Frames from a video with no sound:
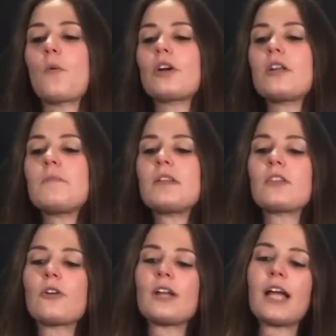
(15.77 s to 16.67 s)
We're gonna be
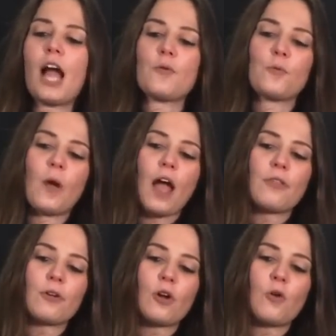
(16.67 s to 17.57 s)
learning I'd
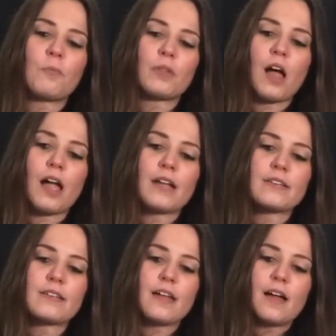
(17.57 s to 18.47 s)
Rather Go
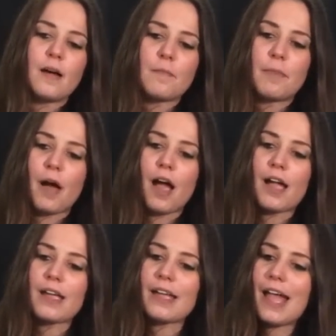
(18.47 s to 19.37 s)
Blind
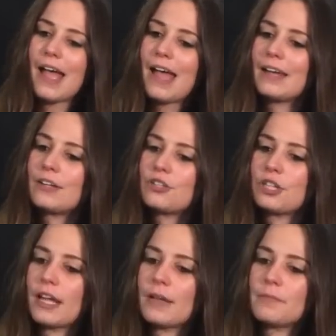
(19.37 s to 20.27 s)
by Etta
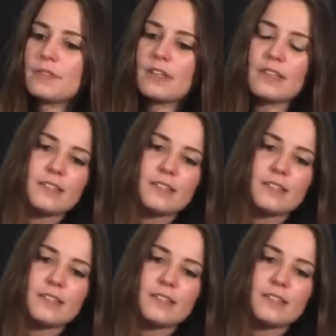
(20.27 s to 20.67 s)
James.